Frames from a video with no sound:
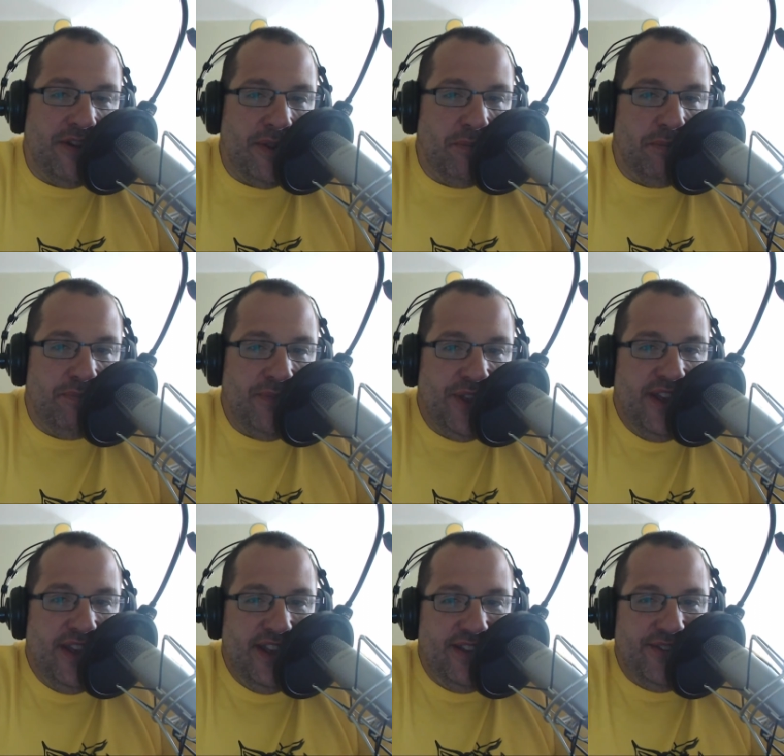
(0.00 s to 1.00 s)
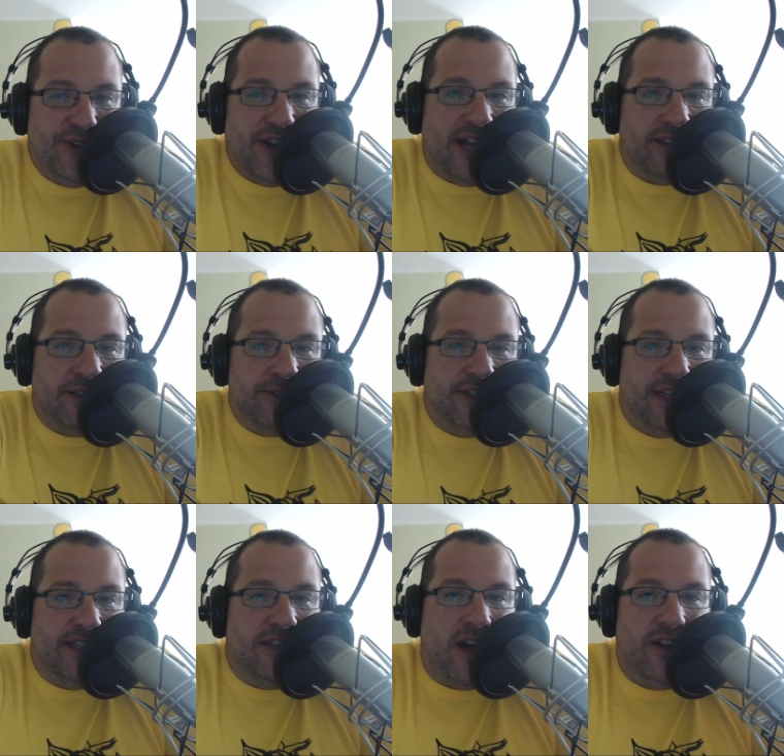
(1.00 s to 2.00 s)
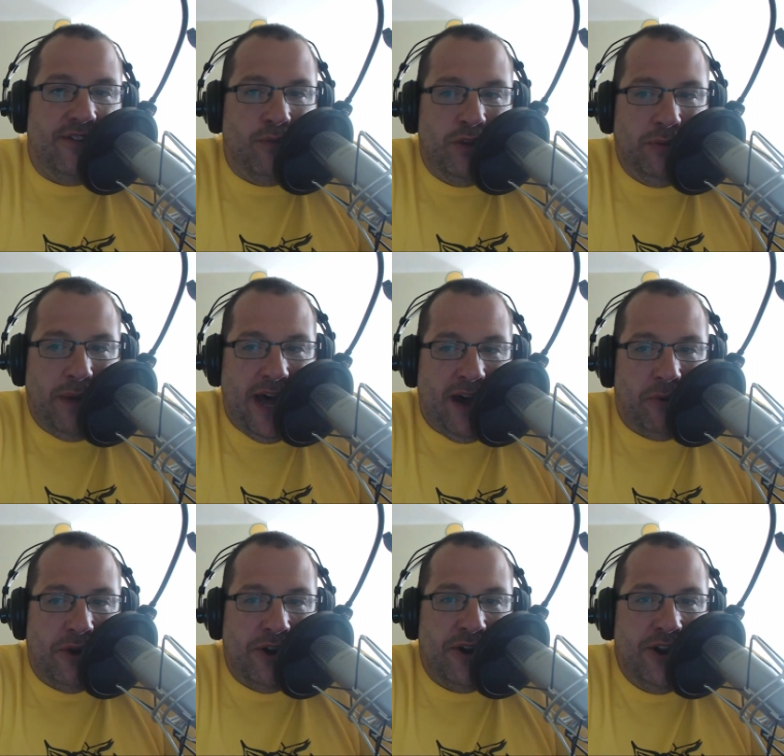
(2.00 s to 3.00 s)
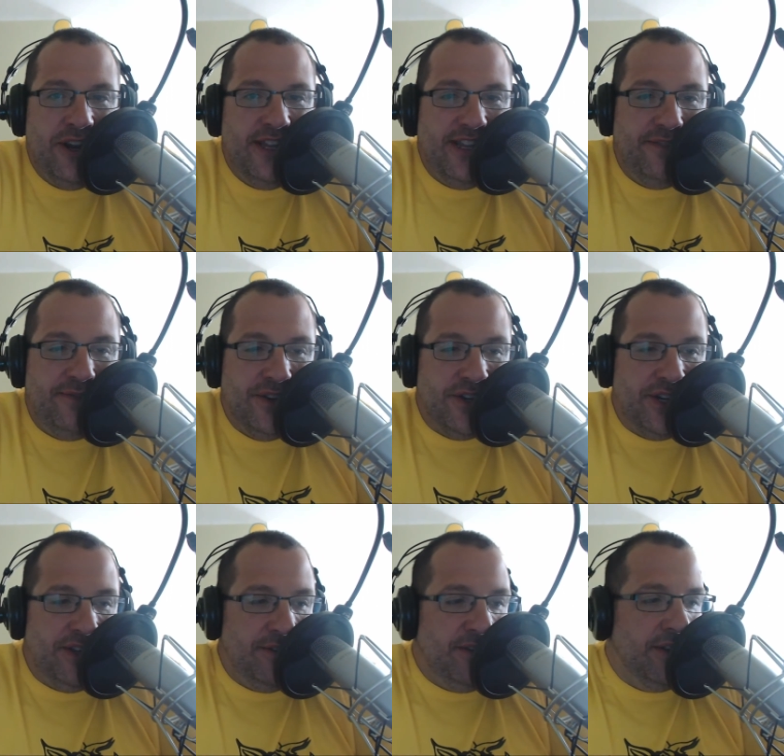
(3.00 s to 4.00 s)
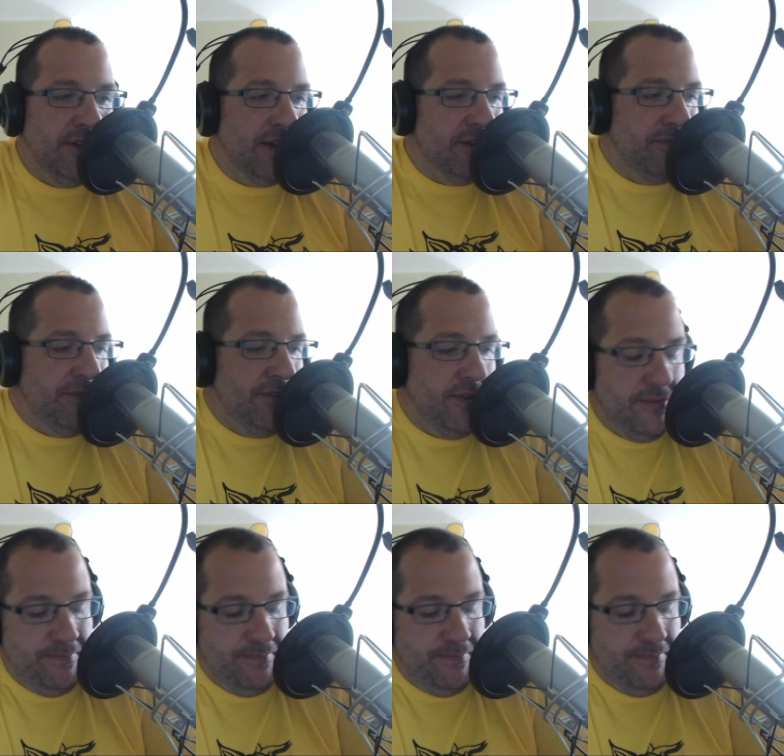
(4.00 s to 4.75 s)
I mean, so you're not losing a ton of willpower if you're going to use healing herbs.